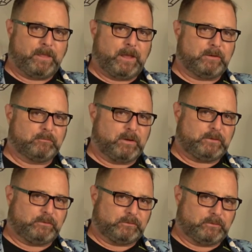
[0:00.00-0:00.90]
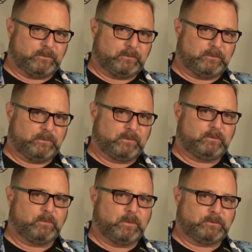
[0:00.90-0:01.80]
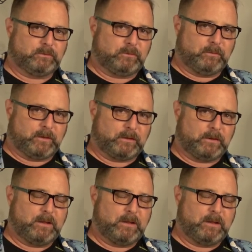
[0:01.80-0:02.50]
and registers to what you're doing.